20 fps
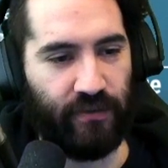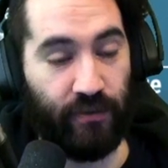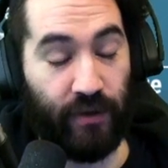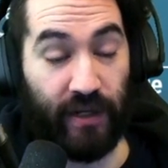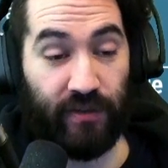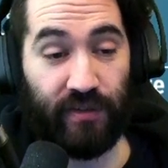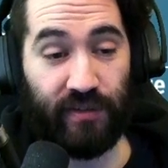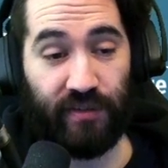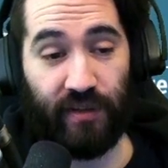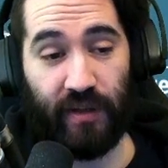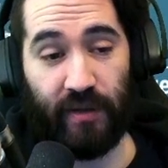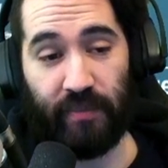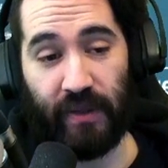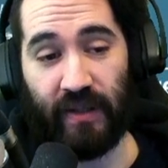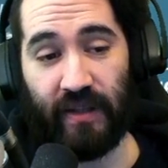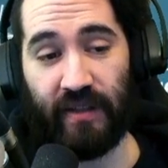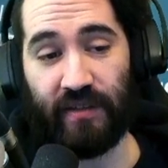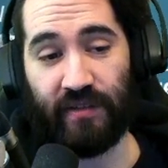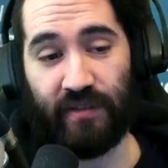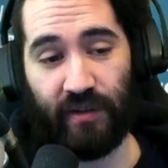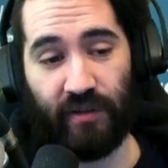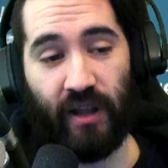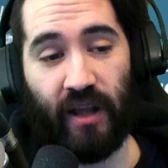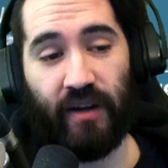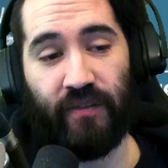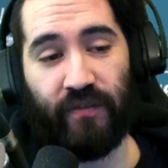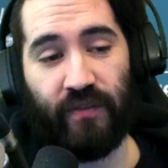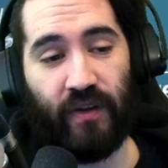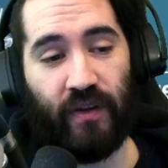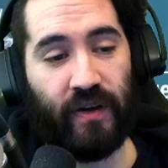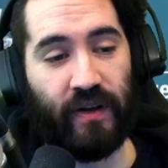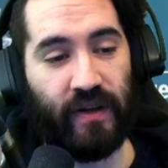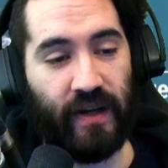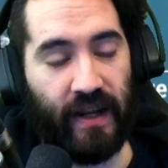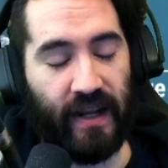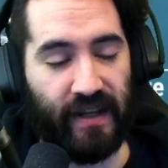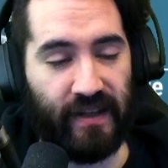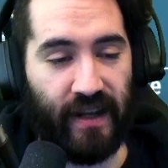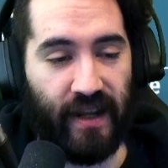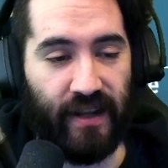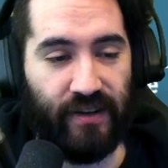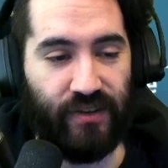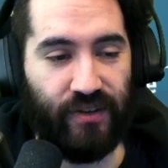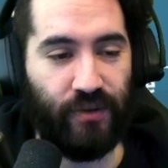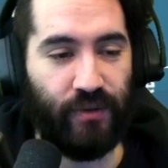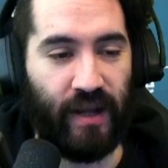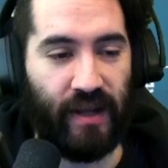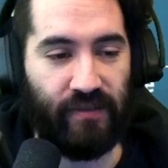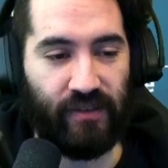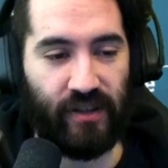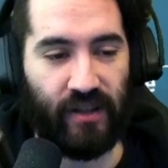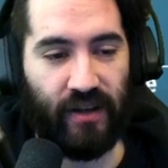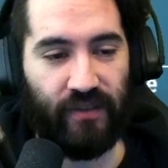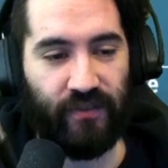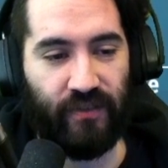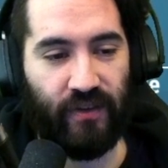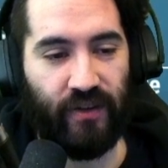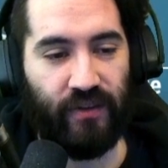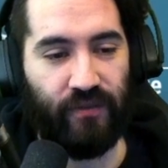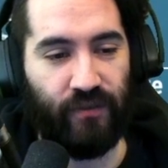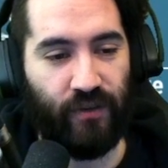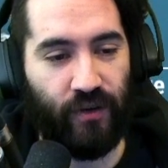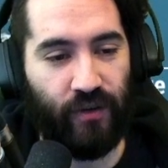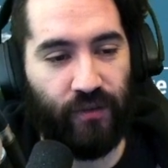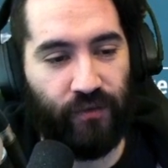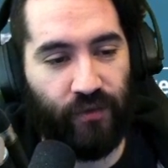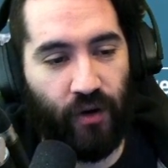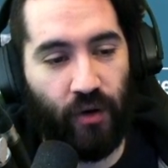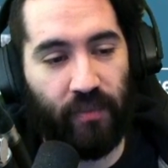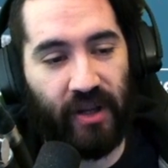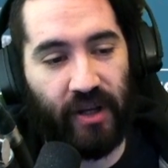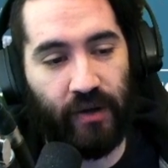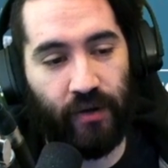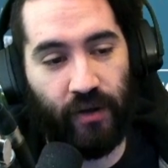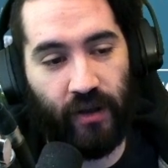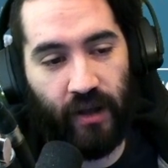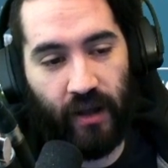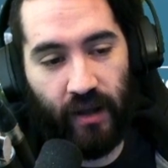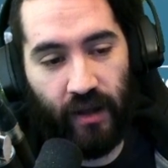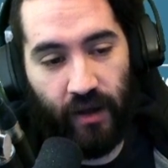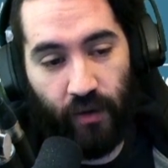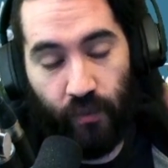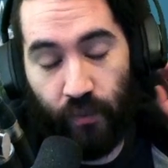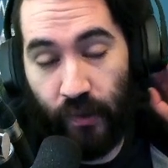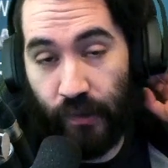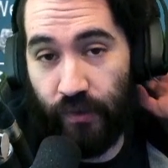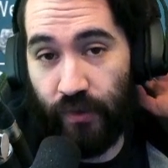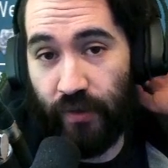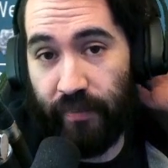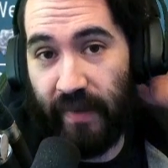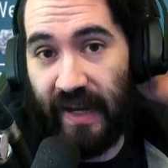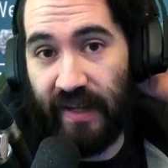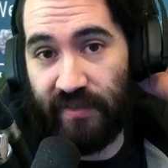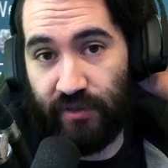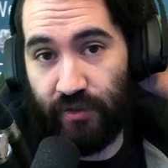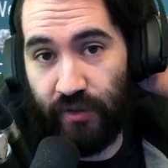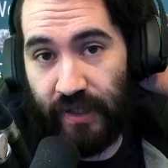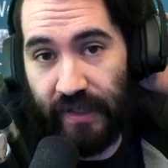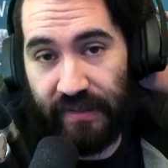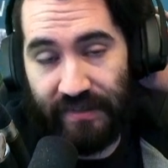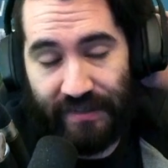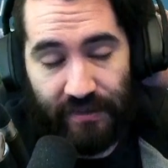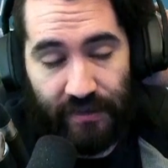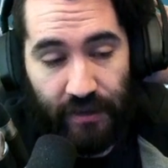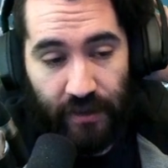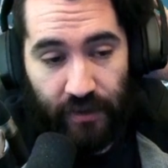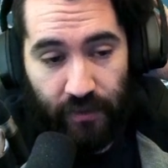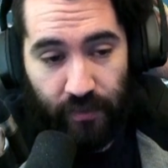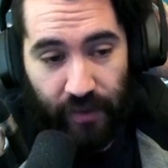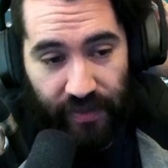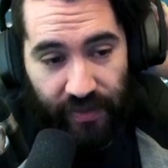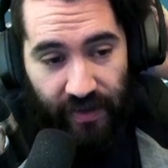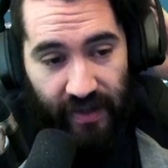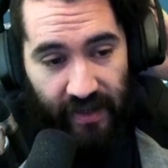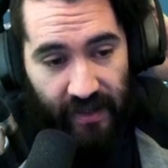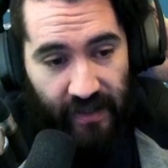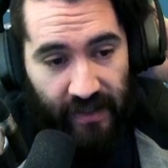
Reckless Leap is a lot of fun, and I do have a lot of fun for farming wound masteries with it.